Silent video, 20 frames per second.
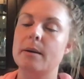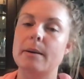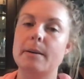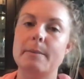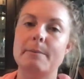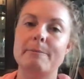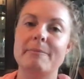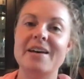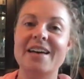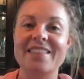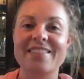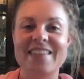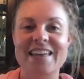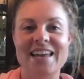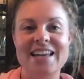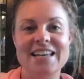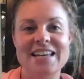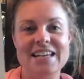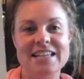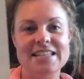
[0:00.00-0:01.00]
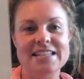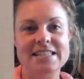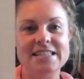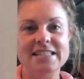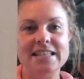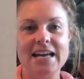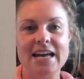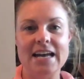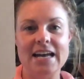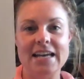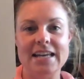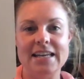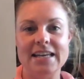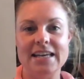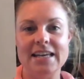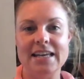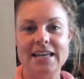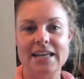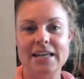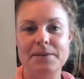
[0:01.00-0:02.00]
But then he
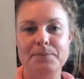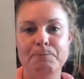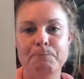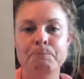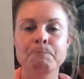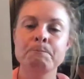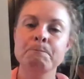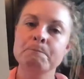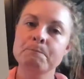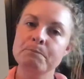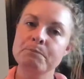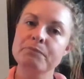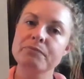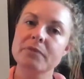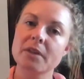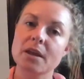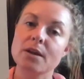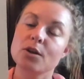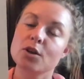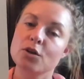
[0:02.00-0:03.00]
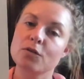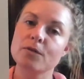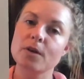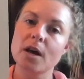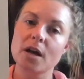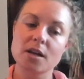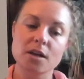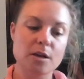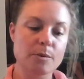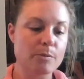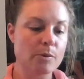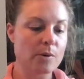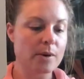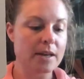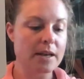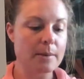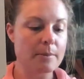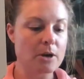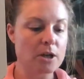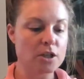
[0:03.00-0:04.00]
decided, you've got a good point,
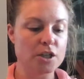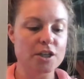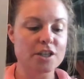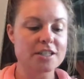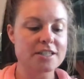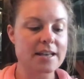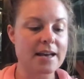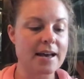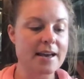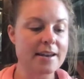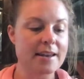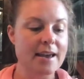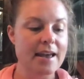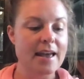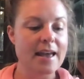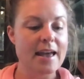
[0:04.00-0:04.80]
I'm on your side.